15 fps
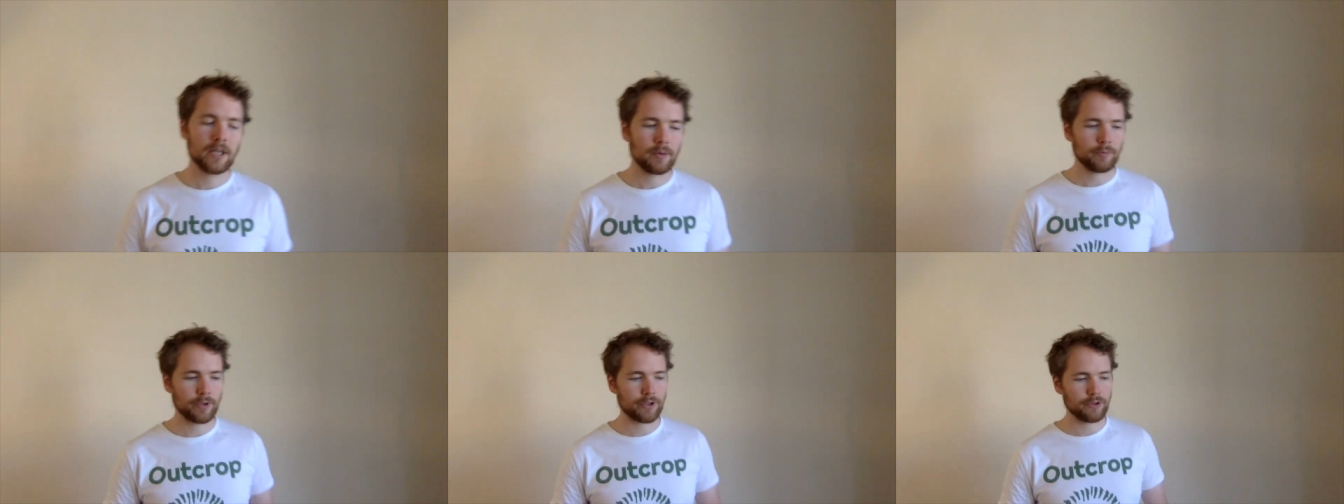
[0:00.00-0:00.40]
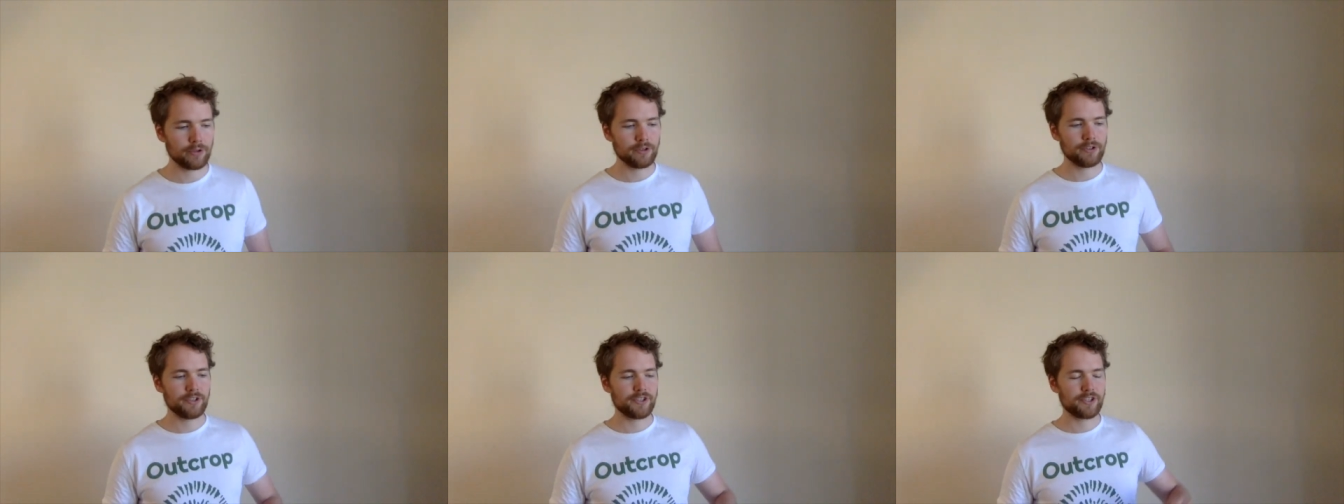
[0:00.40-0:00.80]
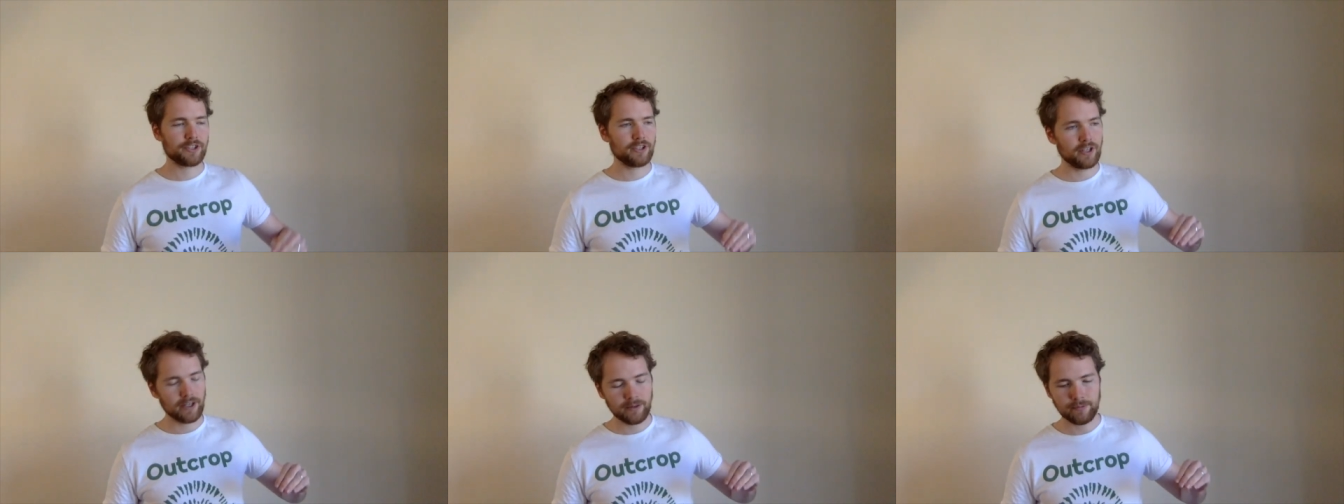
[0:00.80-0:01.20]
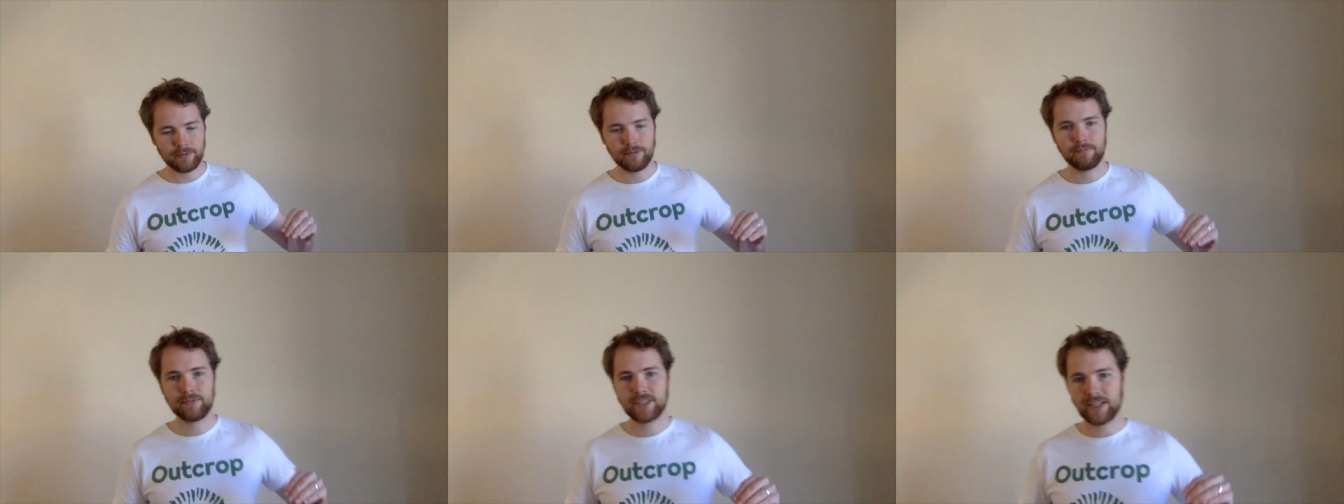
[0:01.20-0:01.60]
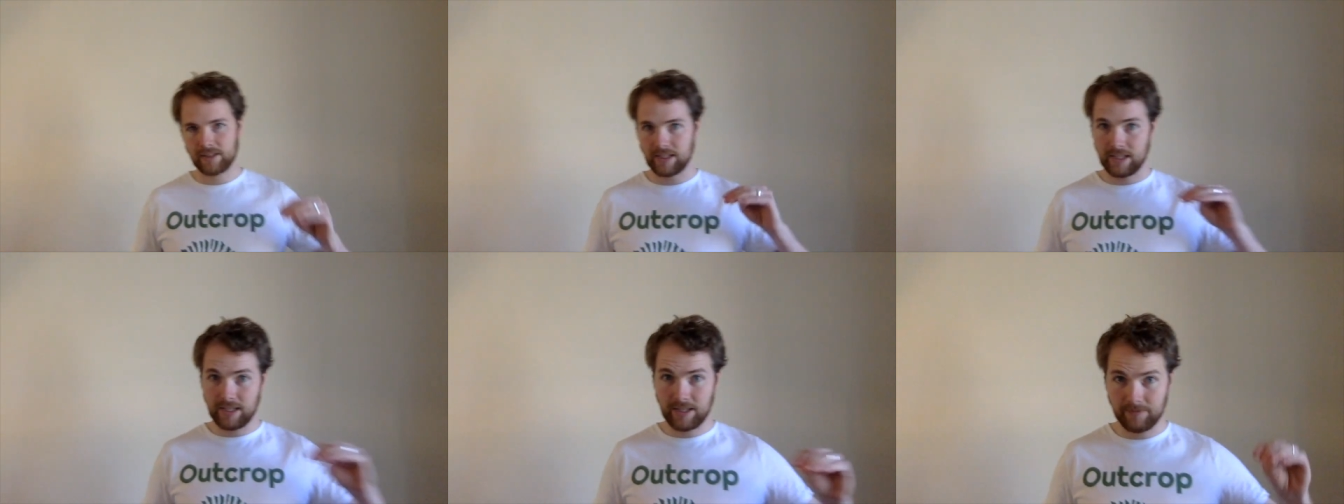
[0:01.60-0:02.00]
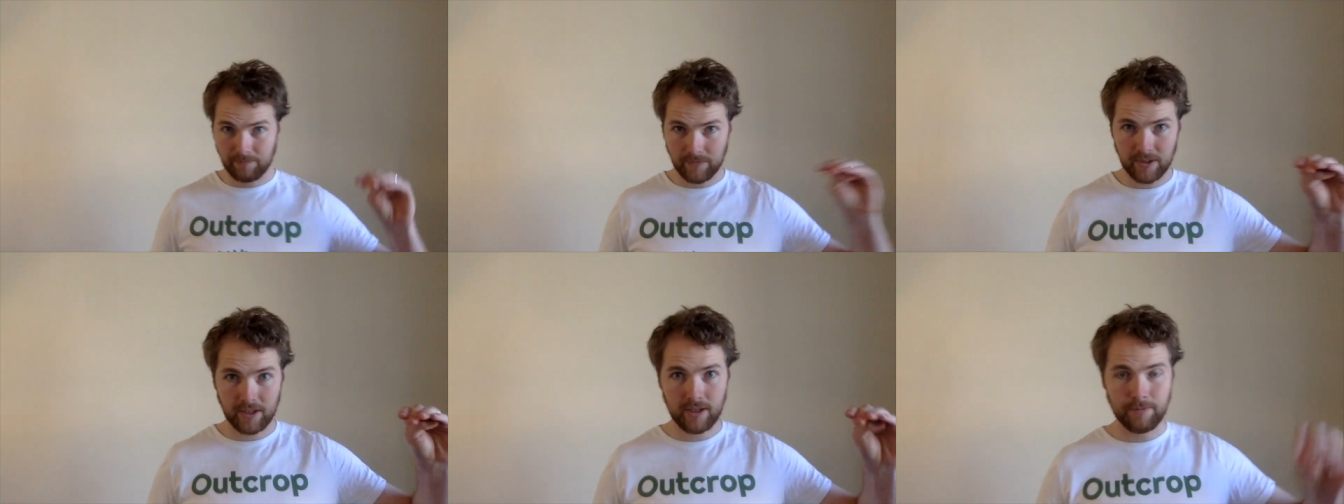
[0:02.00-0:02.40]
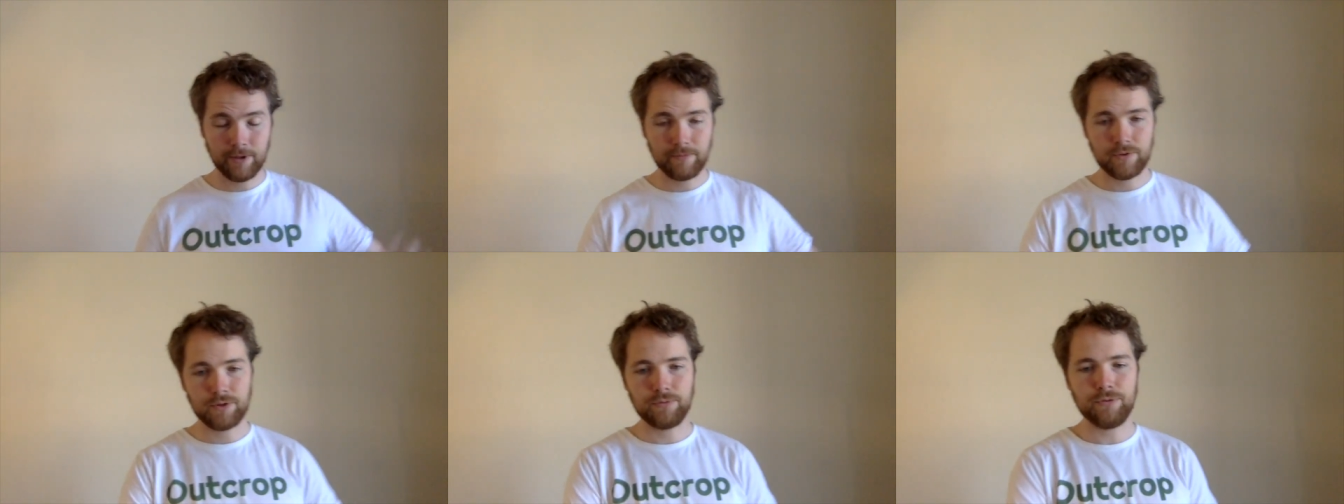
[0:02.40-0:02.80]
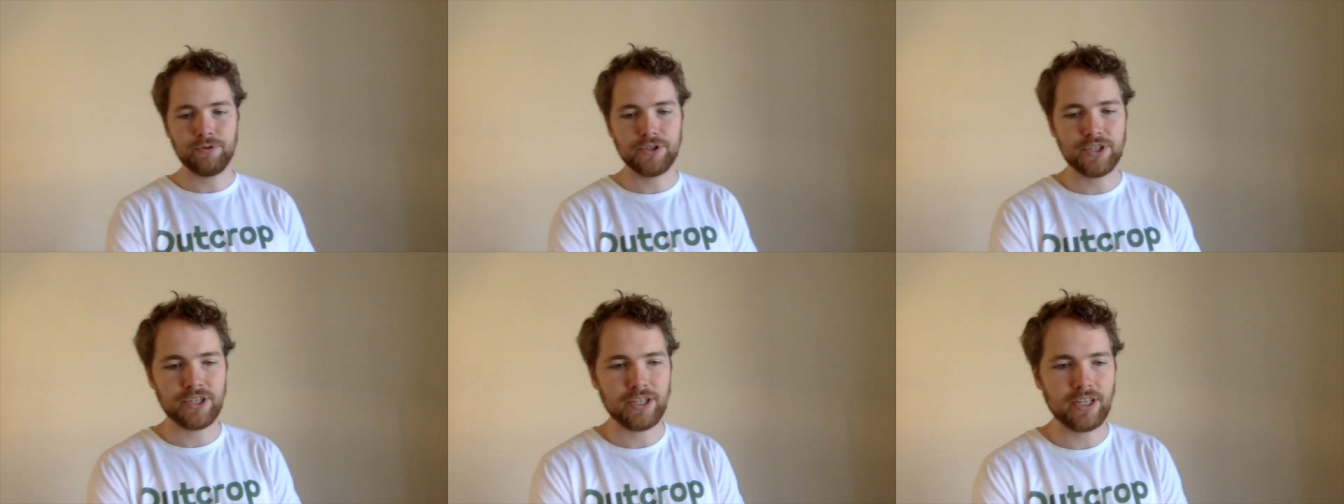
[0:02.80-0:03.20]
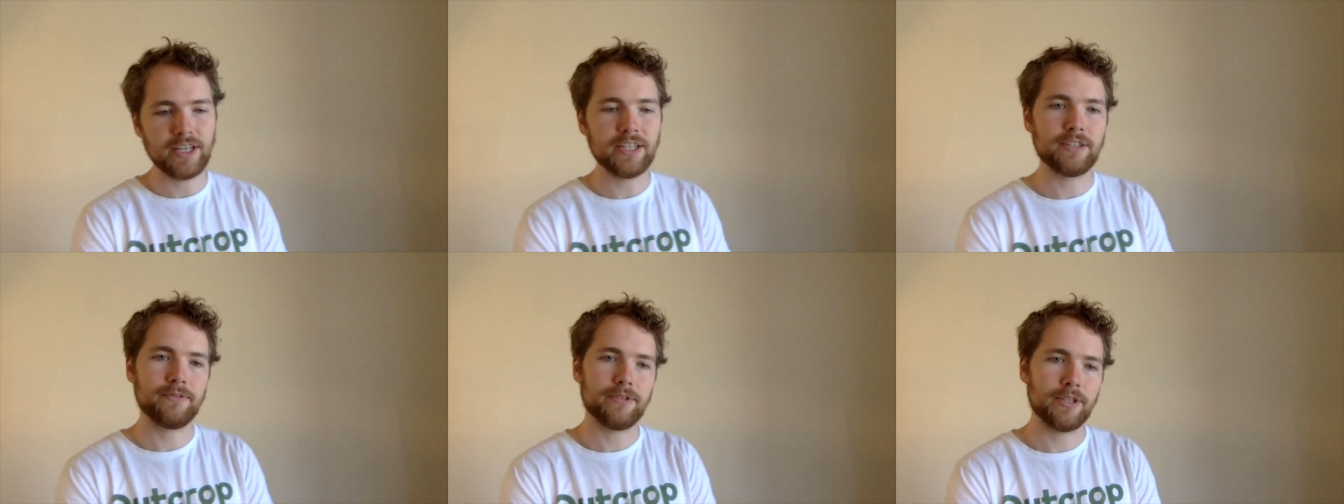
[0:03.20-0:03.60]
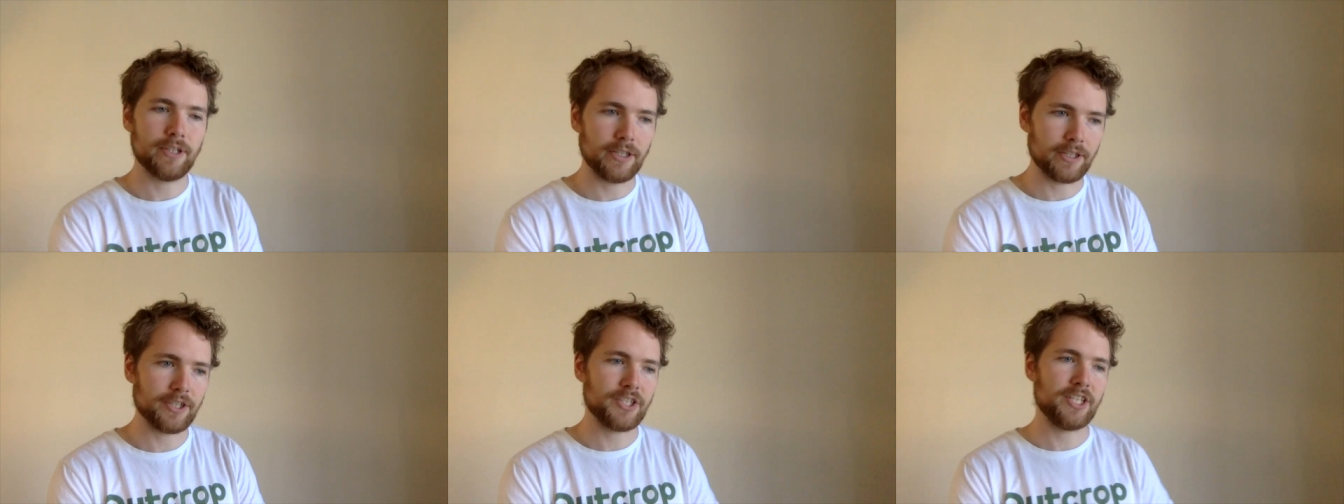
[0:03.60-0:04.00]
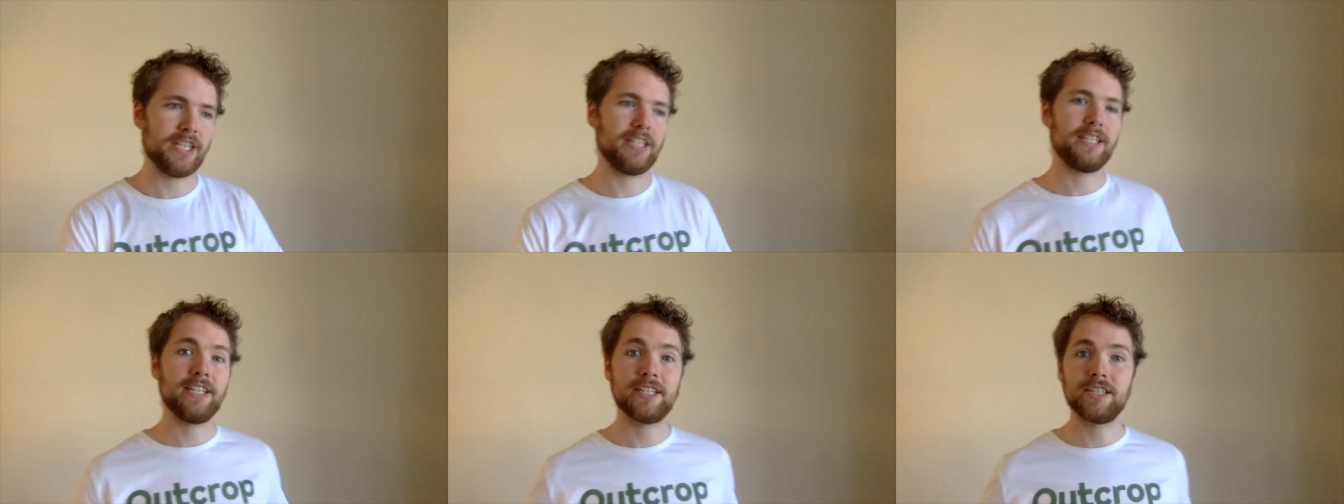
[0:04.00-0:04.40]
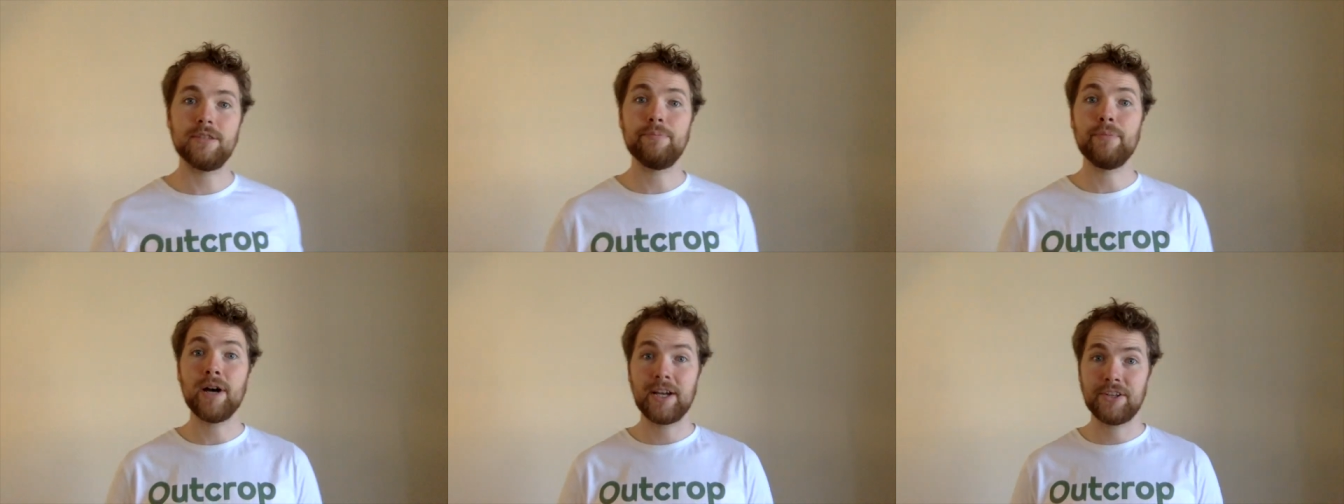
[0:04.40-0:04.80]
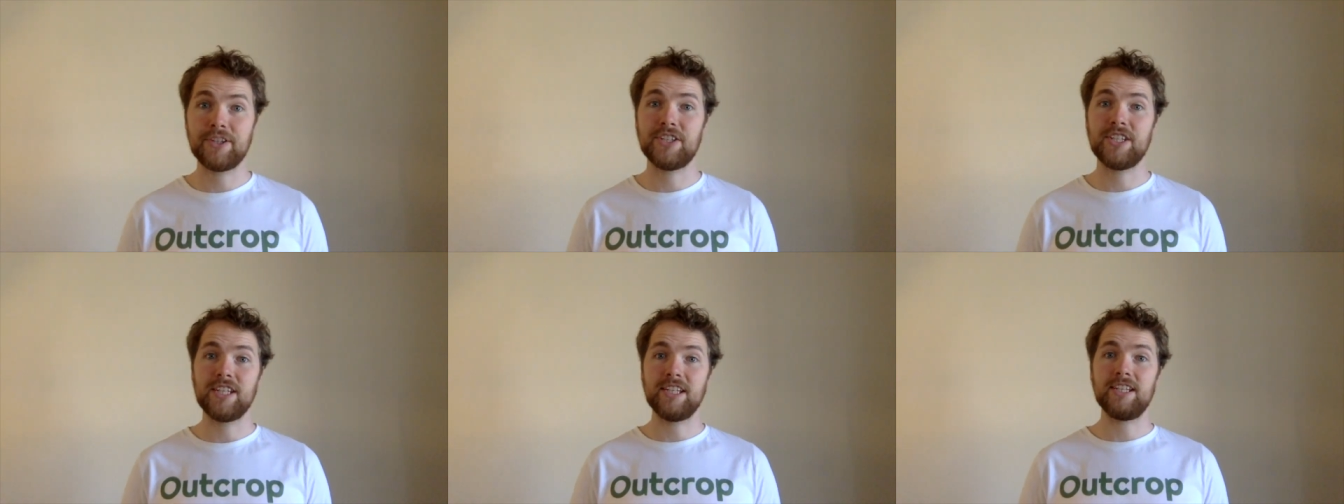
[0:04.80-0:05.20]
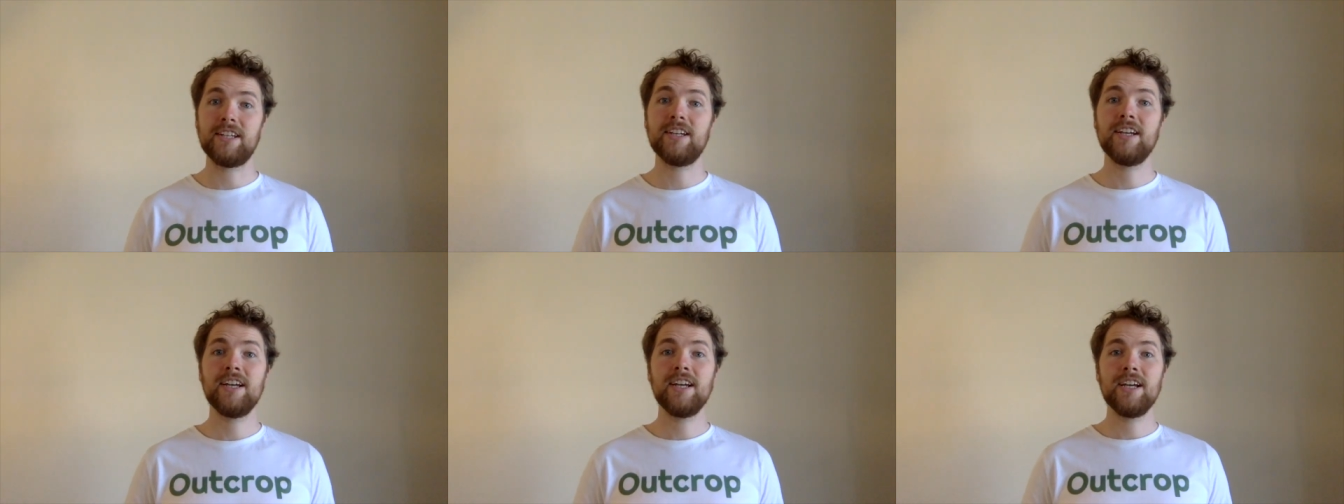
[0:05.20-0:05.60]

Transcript: because particularly coming up towards the end of the Oligocene and into the Miocene,